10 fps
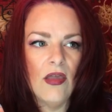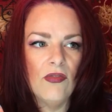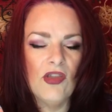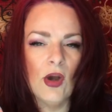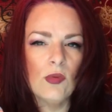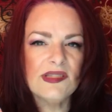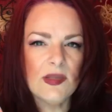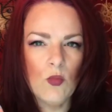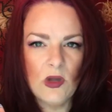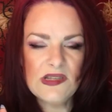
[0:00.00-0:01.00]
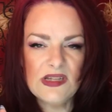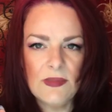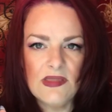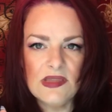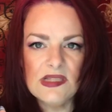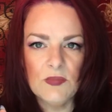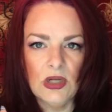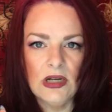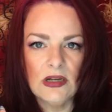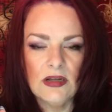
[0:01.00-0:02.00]
There was some wisdom in this
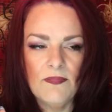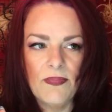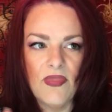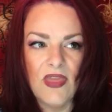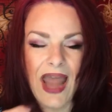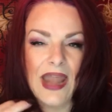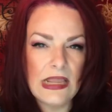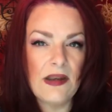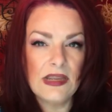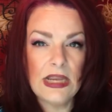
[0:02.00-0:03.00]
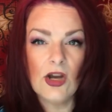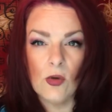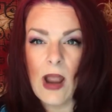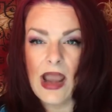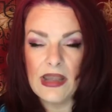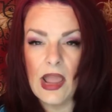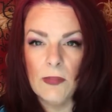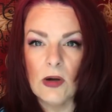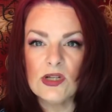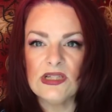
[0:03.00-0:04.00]
book that I needed to hear right now
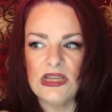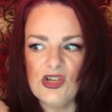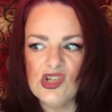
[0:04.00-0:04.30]
personally,